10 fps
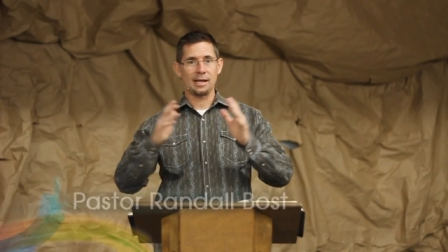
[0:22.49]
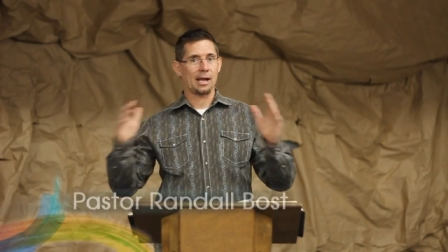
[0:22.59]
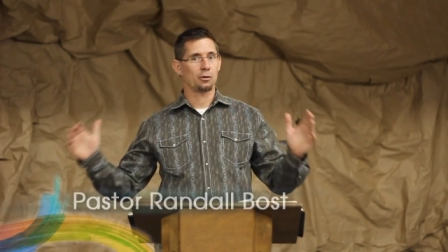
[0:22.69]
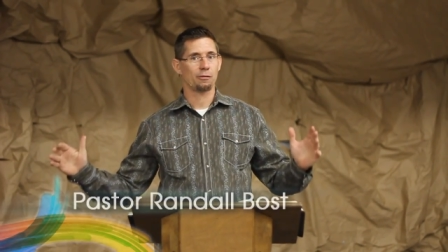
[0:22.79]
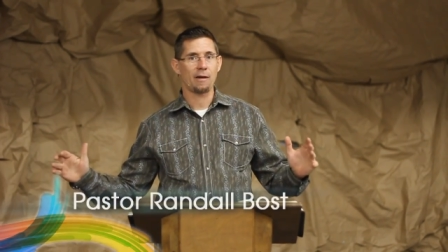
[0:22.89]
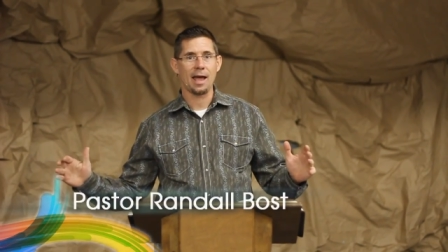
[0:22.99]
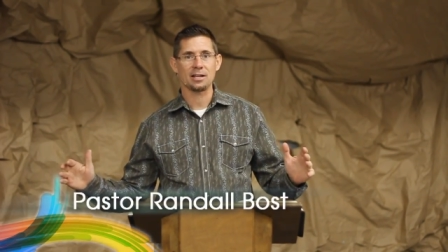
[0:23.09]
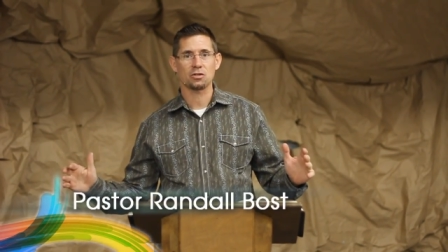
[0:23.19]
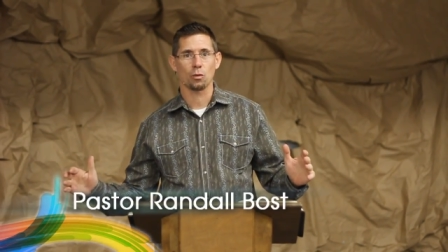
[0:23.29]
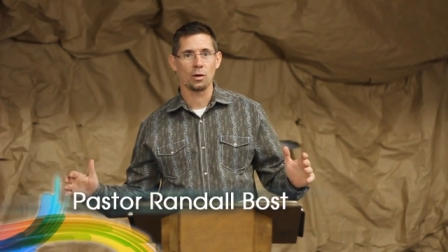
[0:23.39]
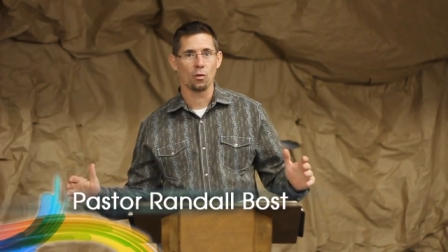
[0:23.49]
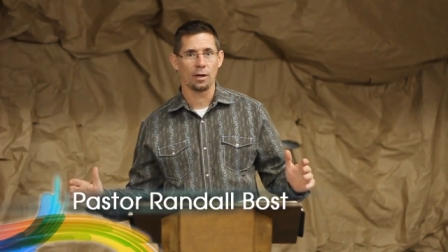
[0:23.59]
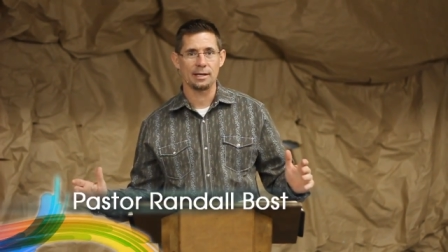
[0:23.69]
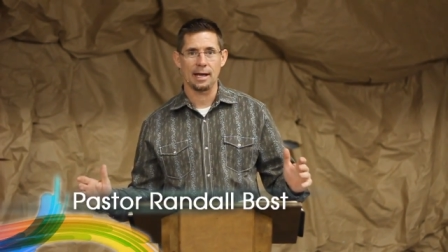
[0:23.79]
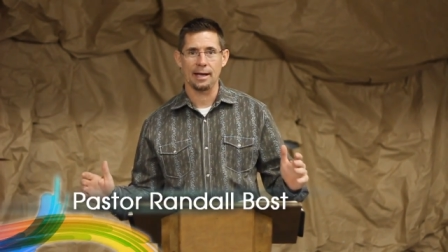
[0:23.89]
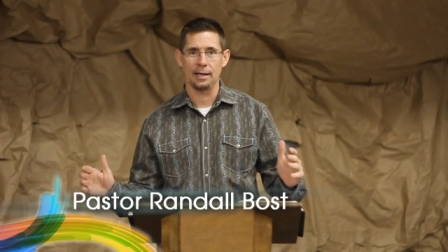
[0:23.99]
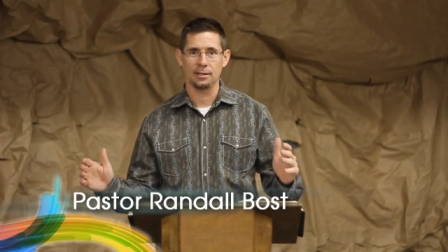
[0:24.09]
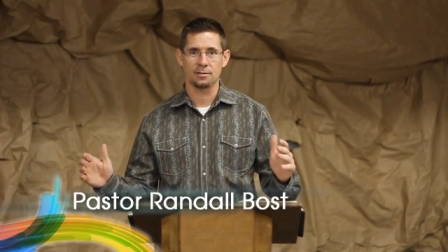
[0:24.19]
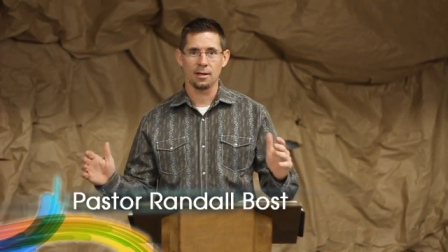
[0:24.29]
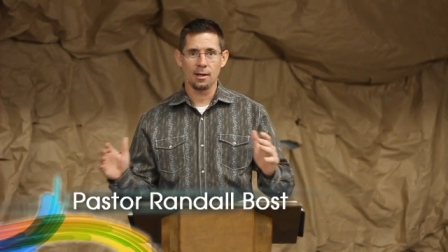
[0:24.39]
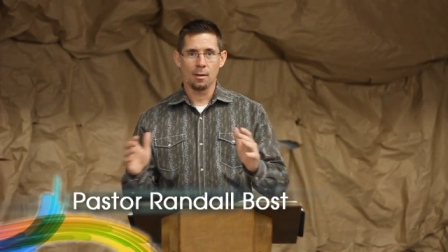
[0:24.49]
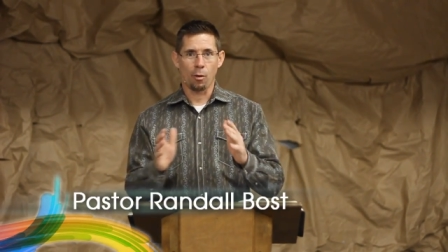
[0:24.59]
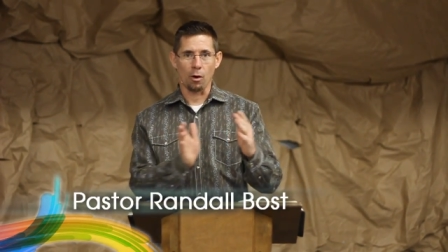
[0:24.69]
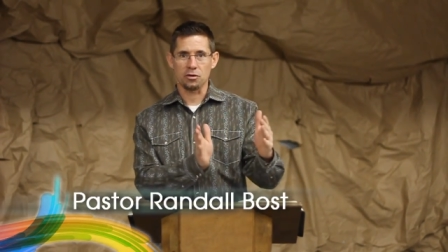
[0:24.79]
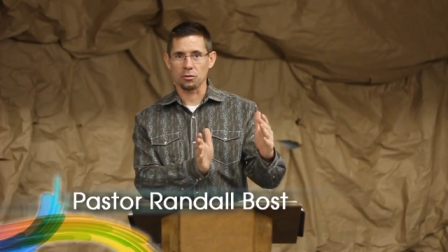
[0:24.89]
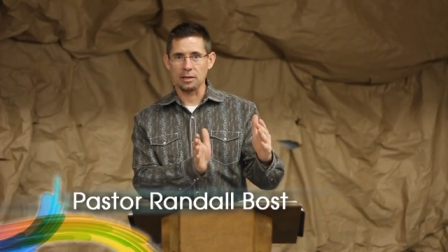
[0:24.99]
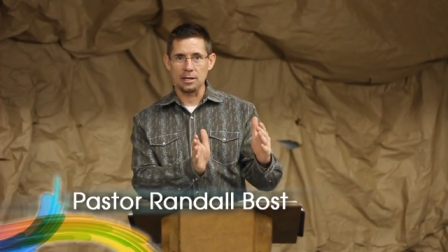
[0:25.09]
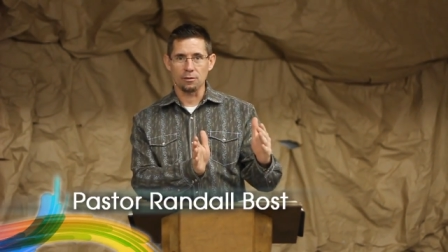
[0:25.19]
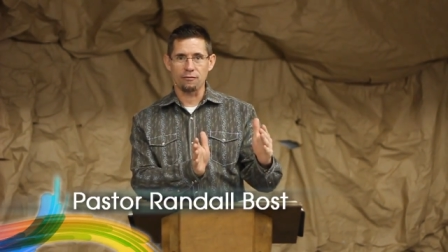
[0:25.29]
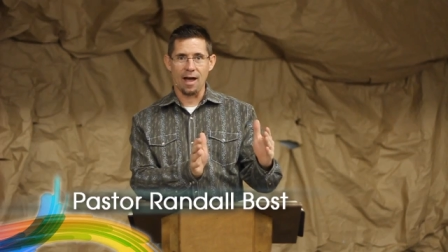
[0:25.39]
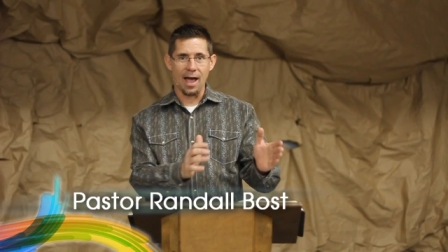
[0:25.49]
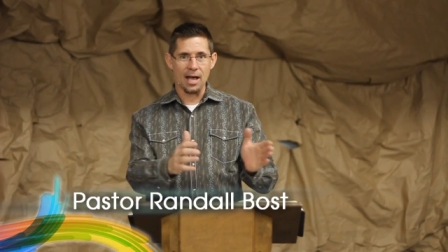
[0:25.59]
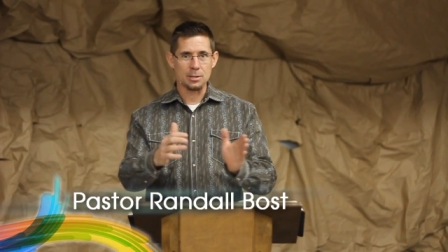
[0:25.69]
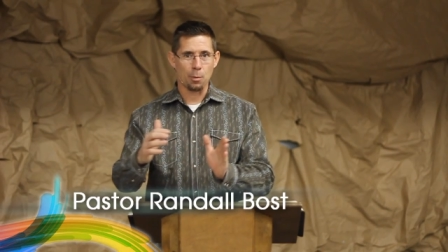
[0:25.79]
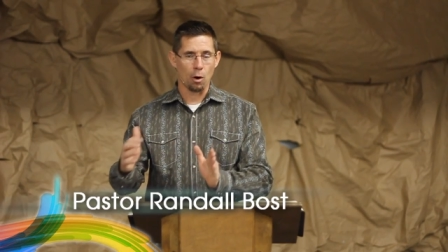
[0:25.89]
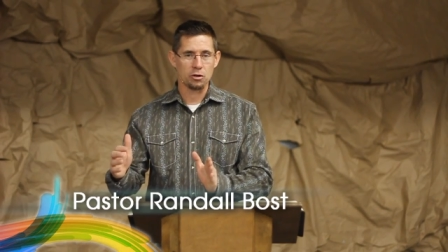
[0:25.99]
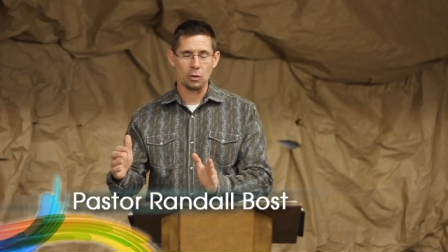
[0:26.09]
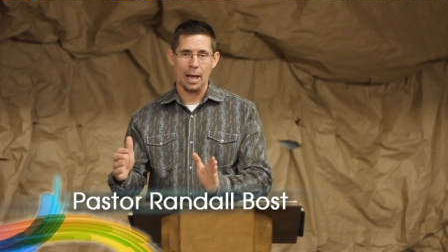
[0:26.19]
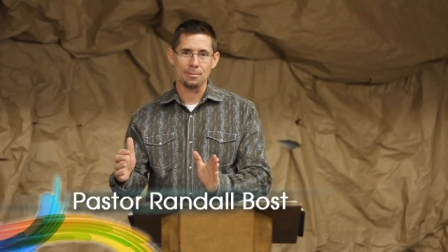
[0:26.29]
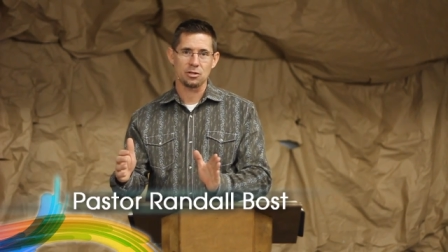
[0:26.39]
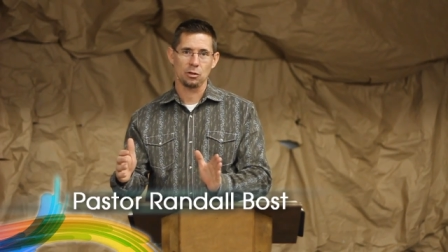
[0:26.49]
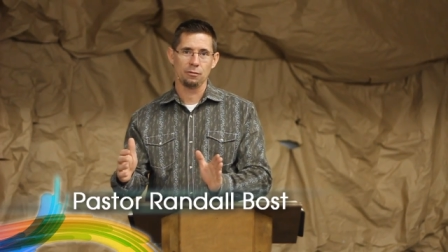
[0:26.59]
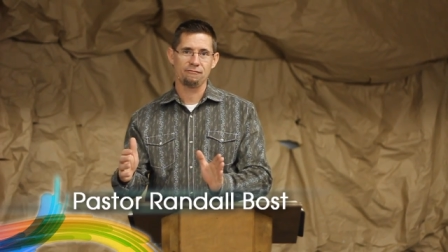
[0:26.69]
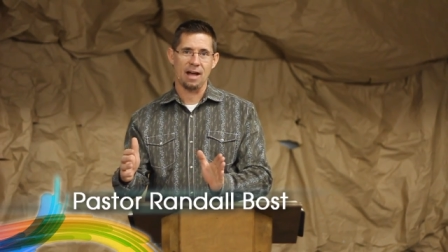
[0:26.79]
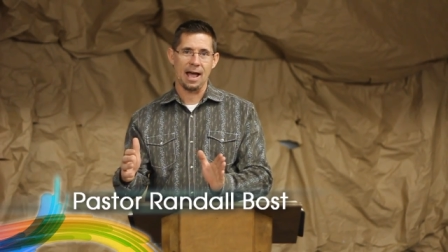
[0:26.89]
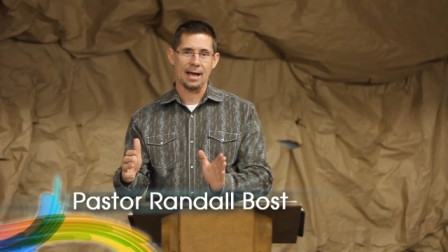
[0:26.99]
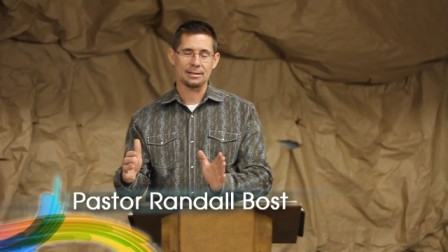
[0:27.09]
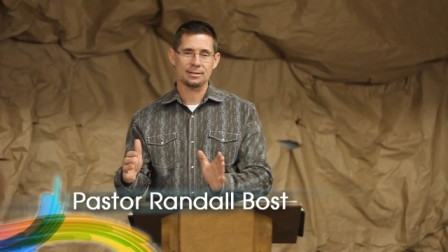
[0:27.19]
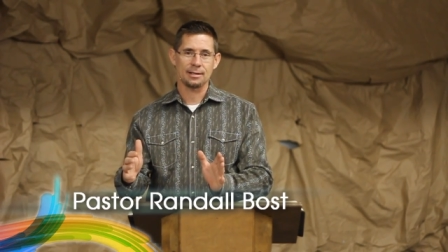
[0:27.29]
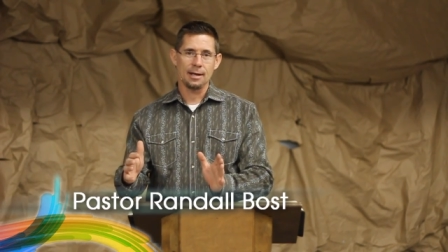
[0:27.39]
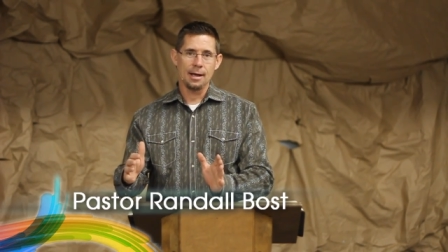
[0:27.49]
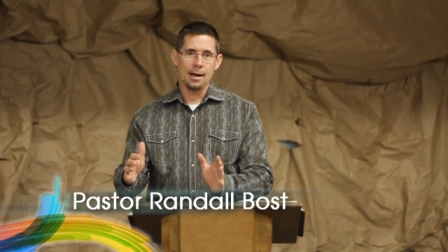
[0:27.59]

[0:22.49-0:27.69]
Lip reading: Daniel fast, 21 days, partial Daniel fast, partial absolute fast.